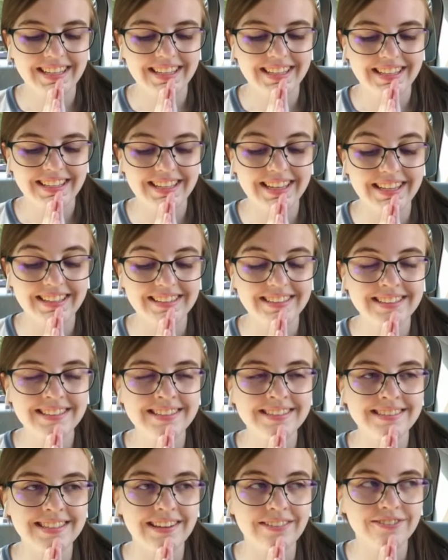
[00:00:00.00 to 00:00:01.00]
Yeah, this
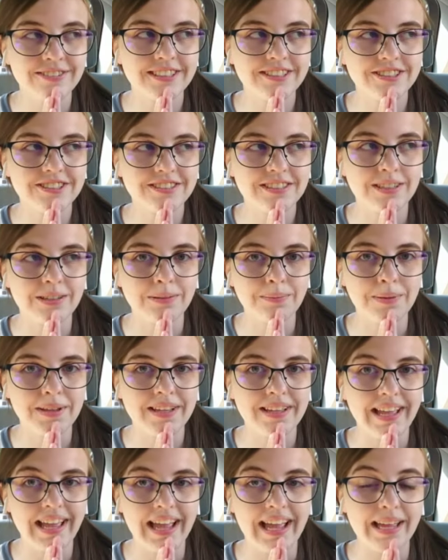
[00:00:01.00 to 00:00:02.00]
is definitely just going to
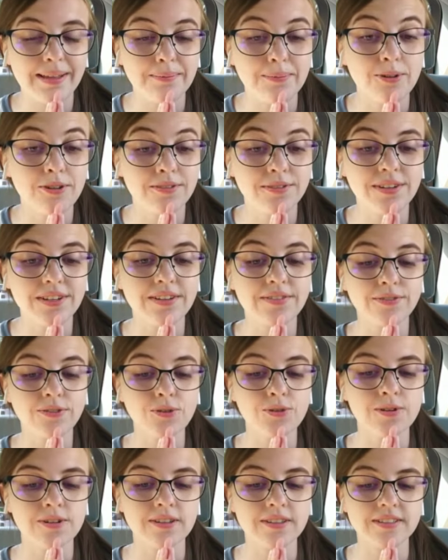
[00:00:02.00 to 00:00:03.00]
be a movie
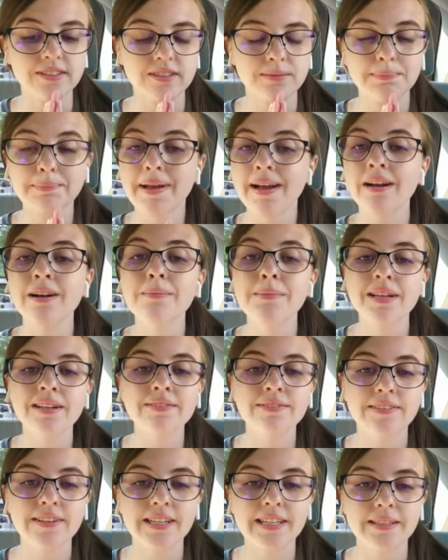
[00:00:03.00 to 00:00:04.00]
for Spider-Man
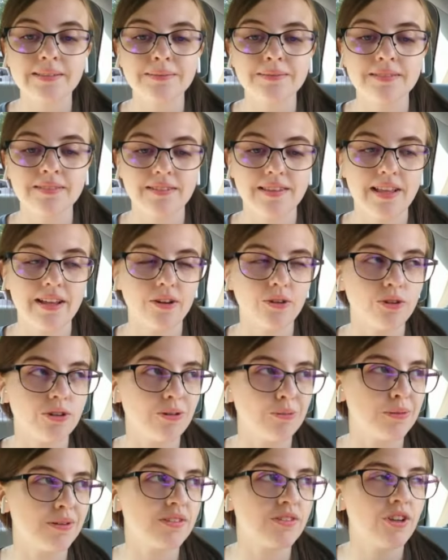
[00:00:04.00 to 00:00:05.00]
fans that grew
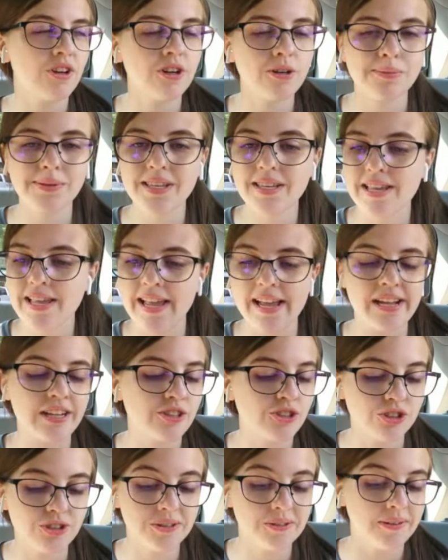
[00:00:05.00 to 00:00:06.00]
up with Tobey,
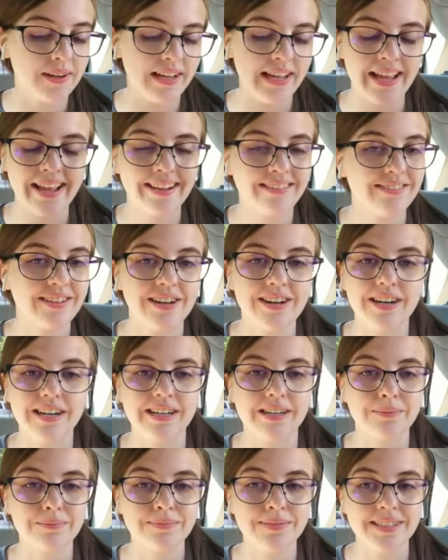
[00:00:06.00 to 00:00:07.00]
Andrew, and
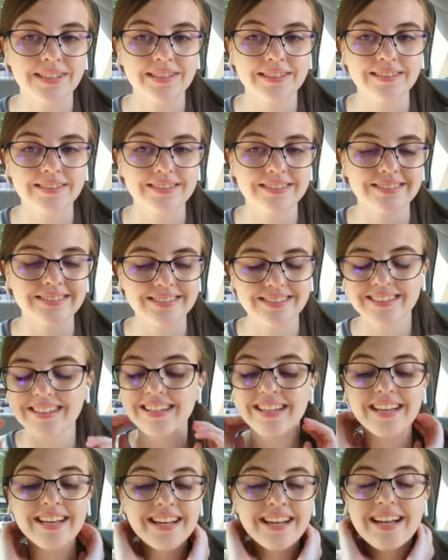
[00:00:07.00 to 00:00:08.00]
Tom, because
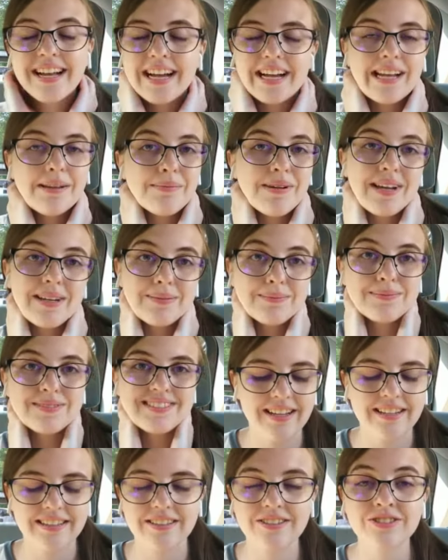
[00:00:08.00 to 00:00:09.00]
I'm
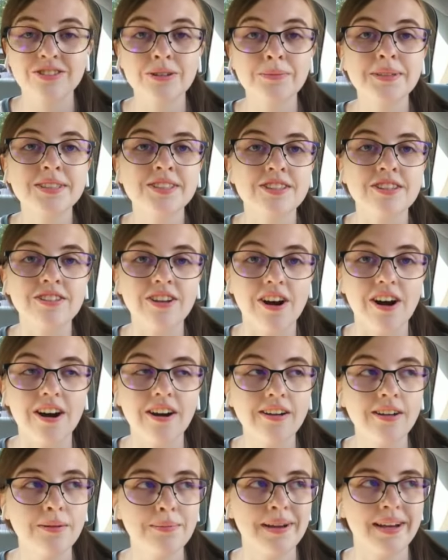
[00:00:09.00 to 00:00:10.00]
hyped. There's so much to
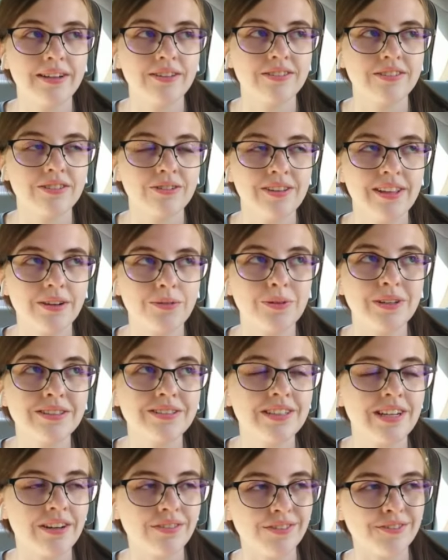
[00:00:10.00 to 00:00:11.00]
talk about, so like what to
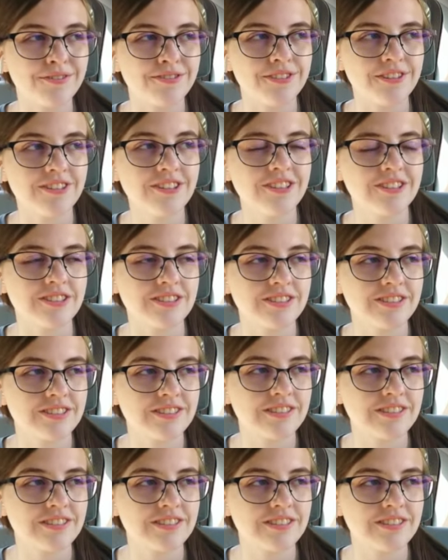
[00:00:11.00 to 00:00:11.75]
cover first?